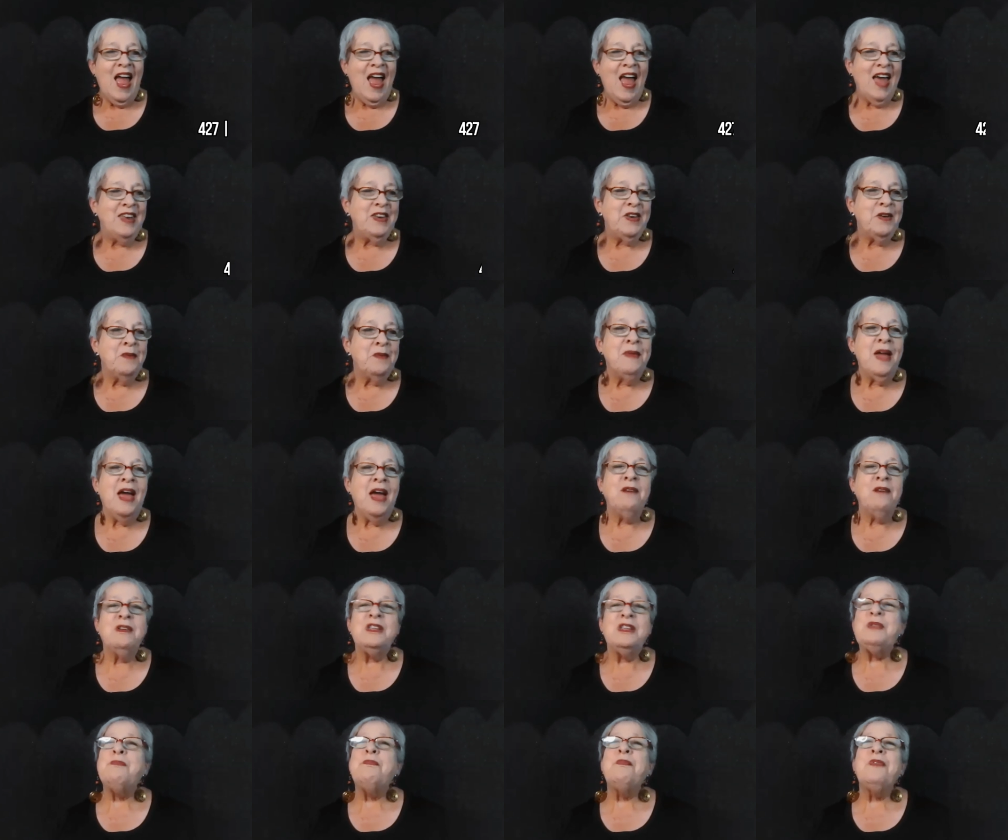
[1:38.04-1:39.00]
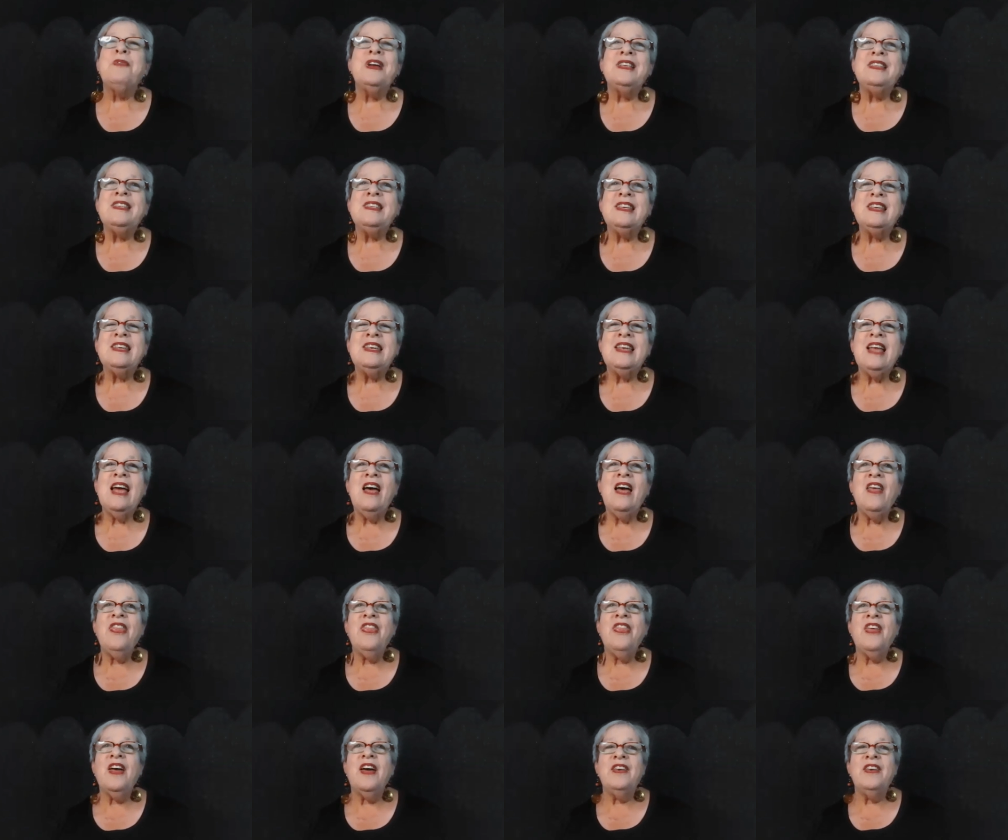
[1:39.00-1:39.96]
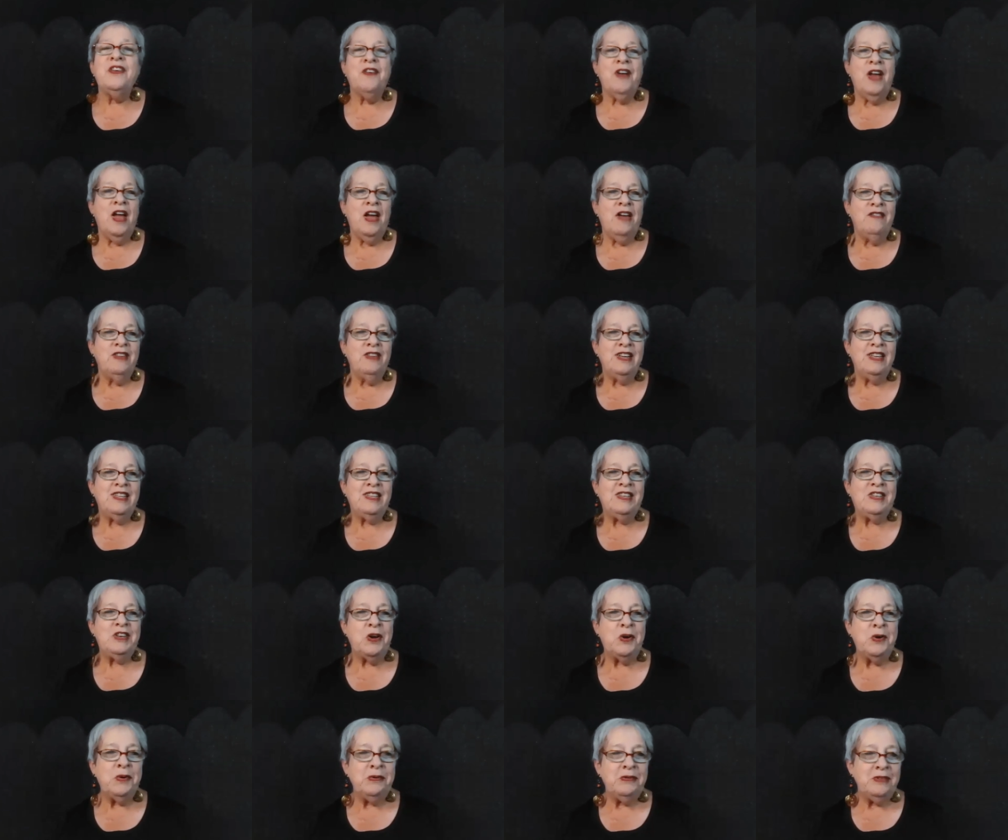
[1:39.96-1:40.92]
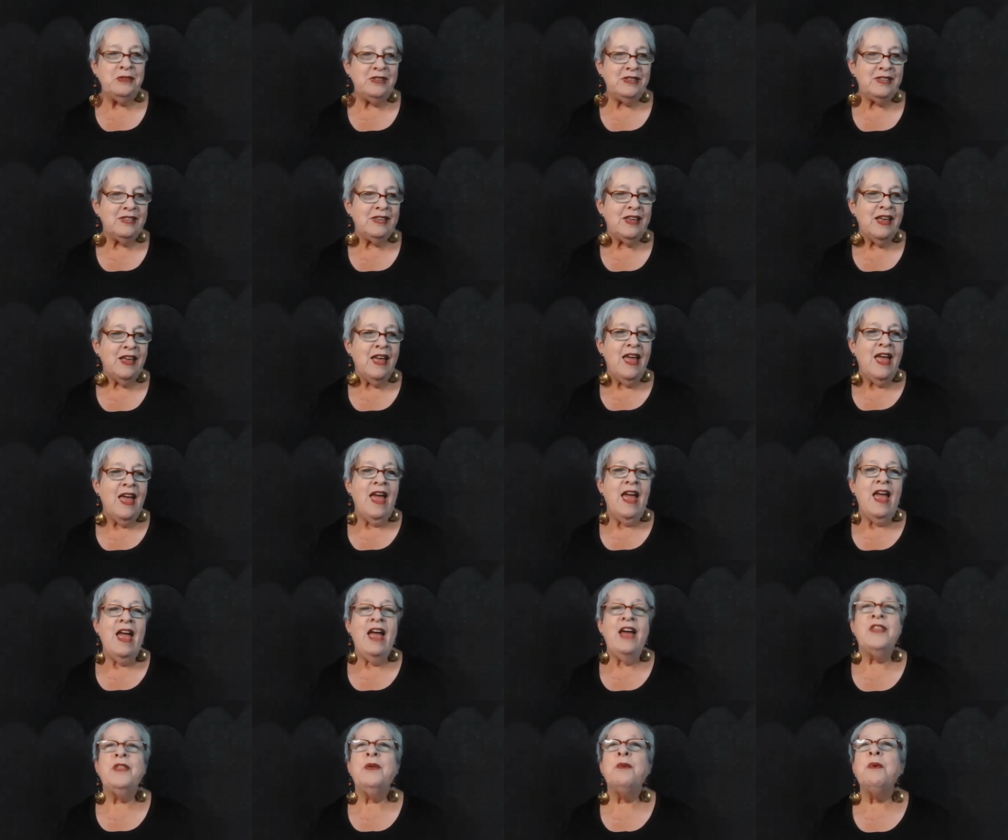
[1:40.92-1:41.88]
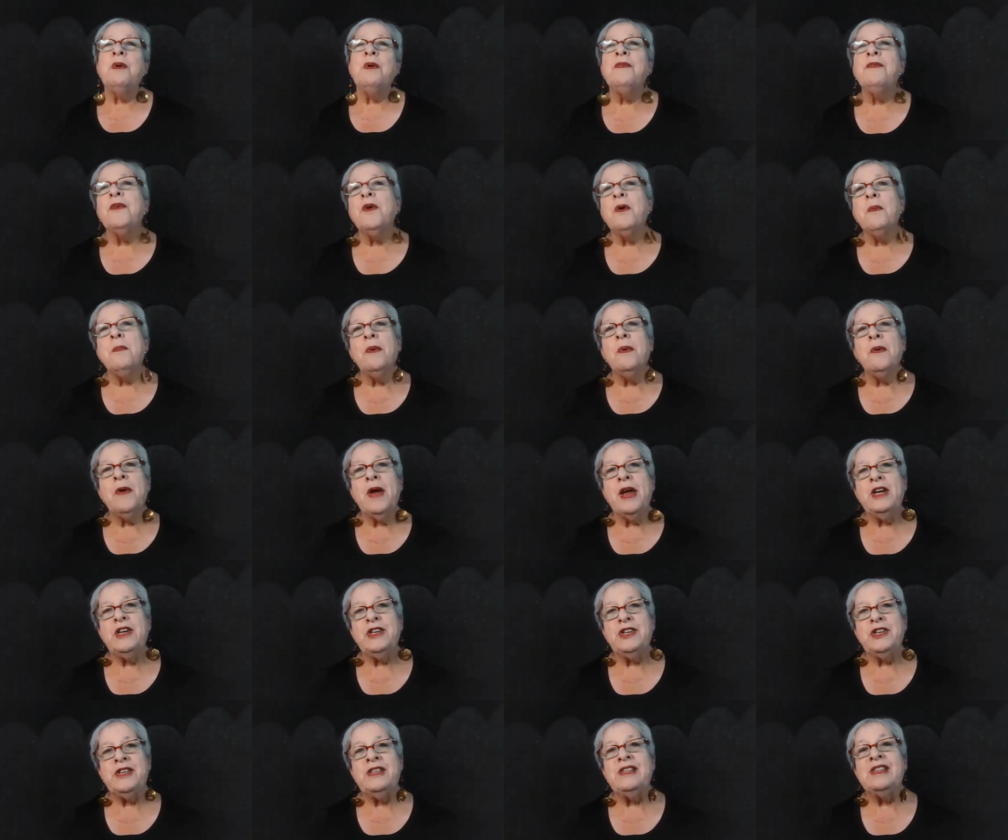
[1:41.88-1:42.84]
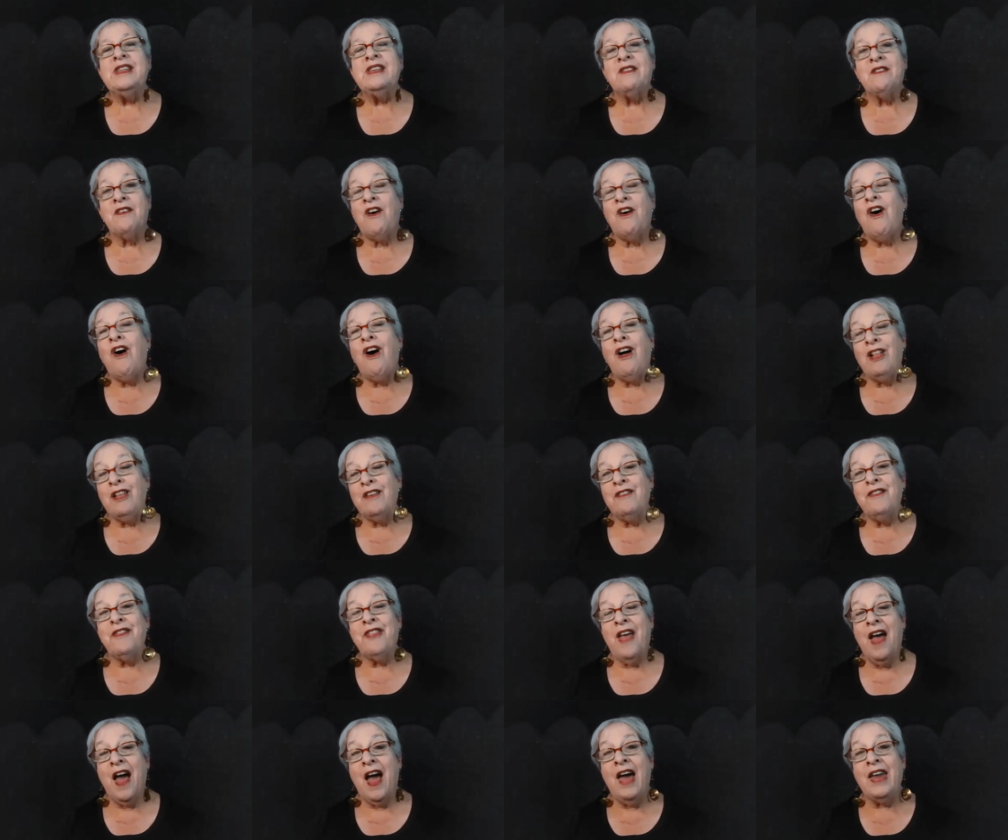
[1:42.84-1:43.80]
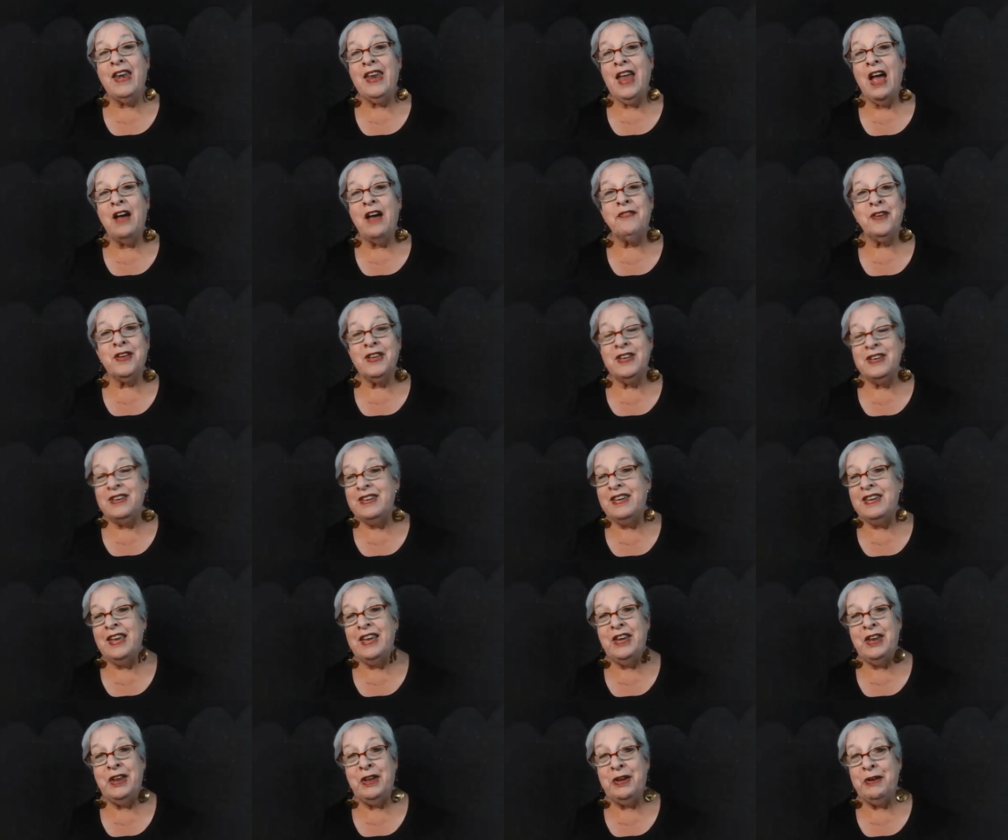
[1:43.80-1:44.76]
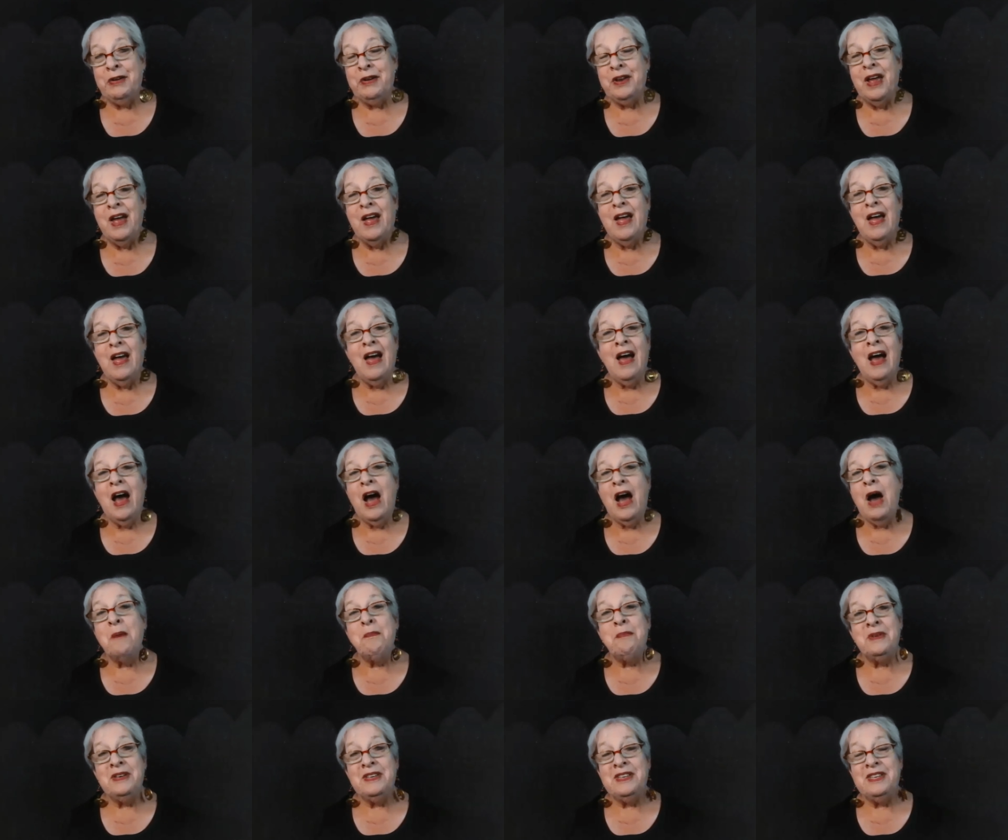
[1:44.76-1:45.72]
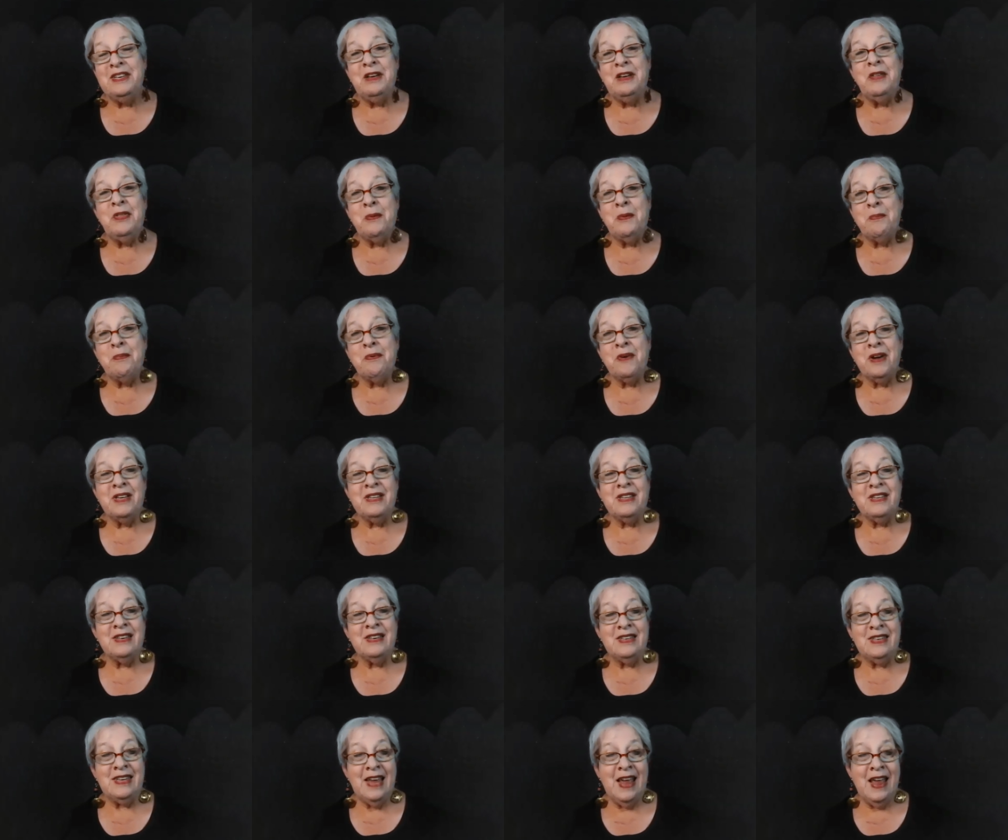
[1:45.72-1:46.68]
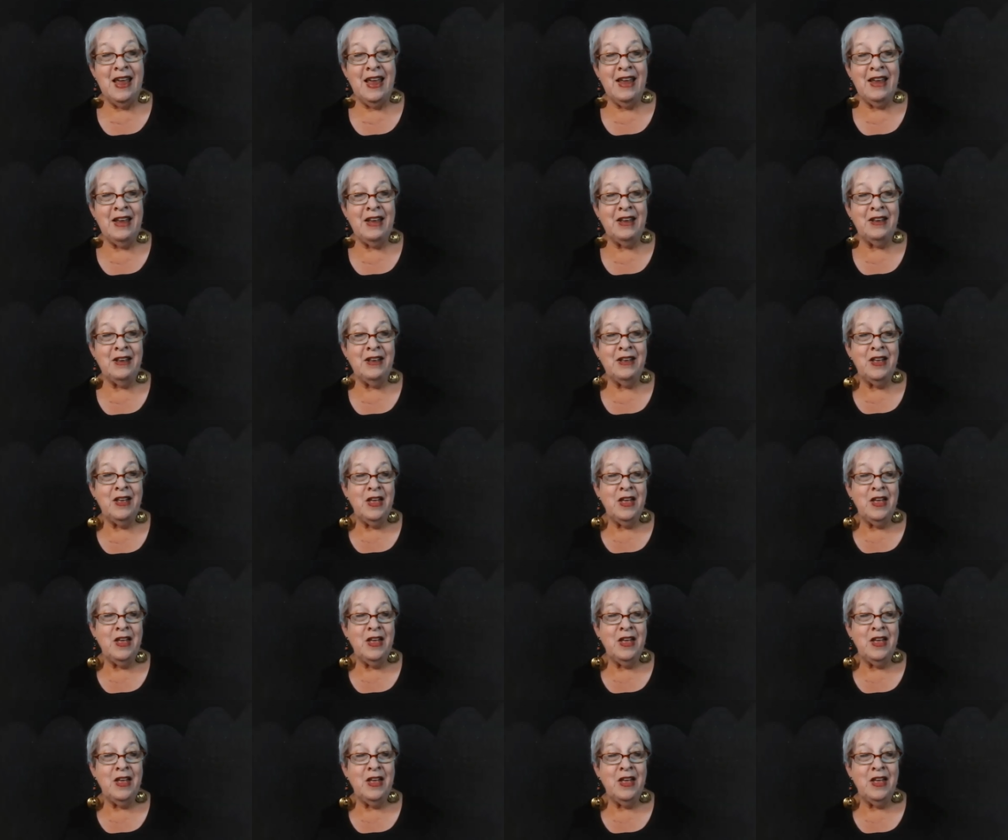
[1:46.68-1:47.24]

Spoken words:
And a man was pressed to death under heavy stones. And the reverberations of all of that have continued up until the present day.